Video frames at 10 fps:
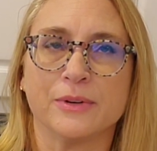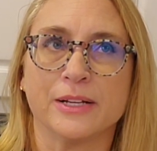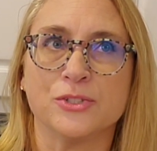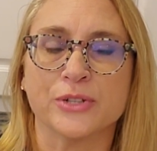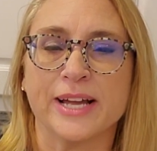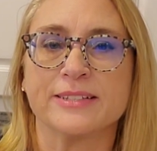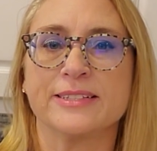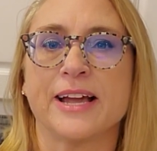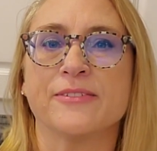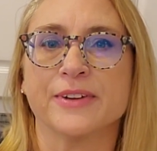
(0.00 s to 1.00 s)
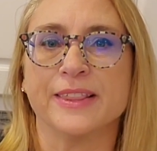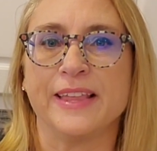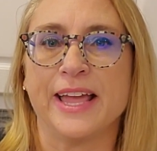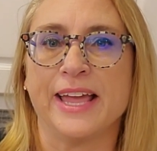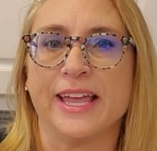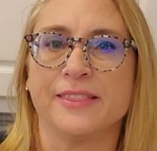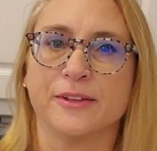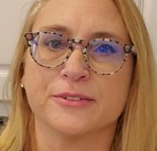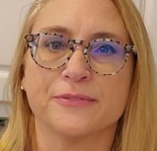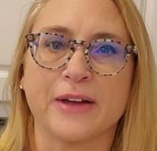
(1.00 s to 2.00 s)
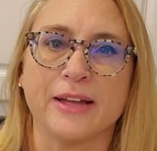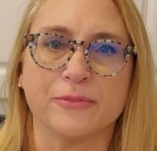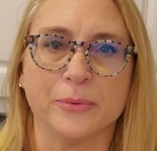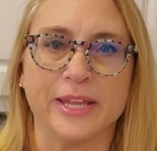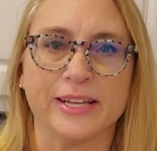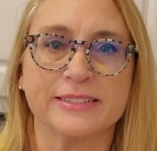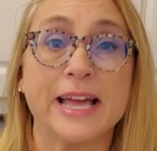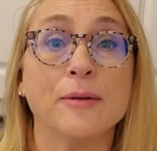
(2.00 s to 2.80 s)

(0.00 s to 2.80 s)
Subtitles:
address everything in those 5 weeks.